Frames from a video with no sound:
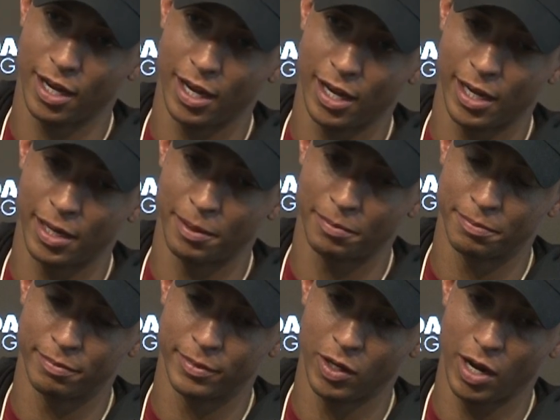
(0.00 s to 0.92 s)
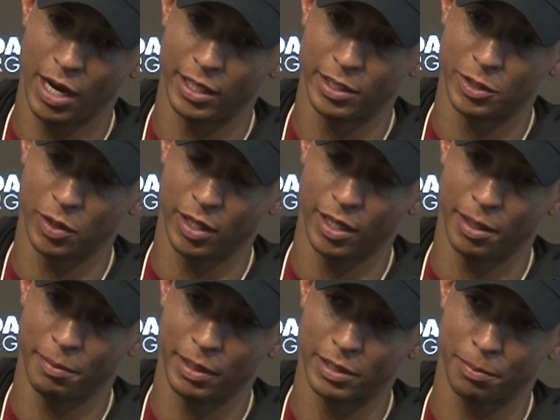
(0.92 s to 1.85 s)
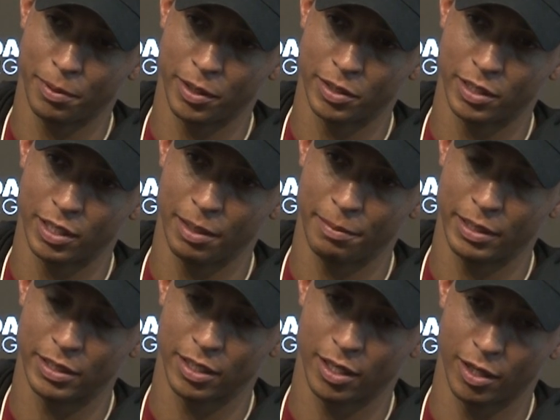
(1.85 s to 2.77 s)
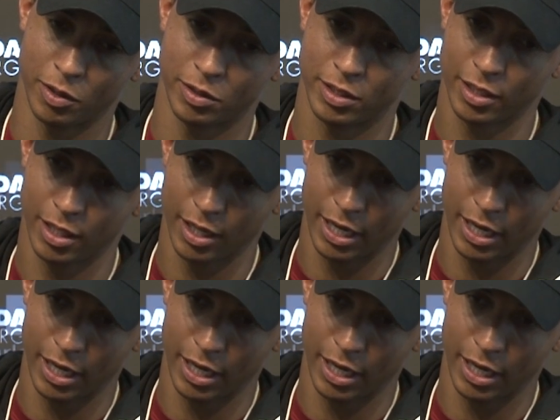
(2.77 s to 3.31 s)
Um, you know, I enjoy him as a person, him as a coach.